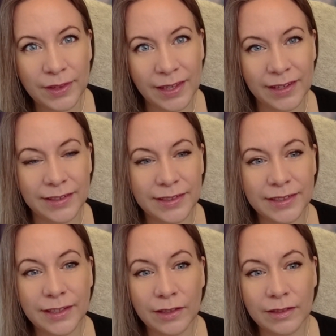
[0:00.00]
that
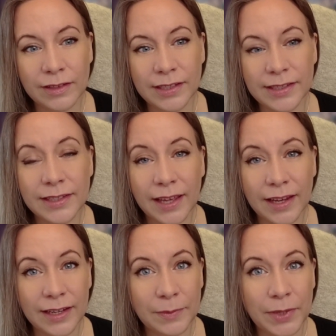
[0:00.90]
card is
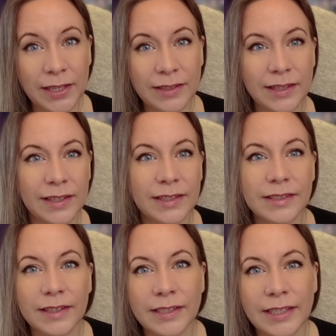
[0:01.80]
telling me that
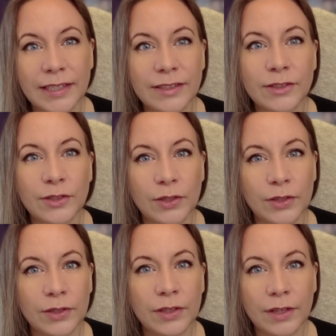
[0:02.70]
I need to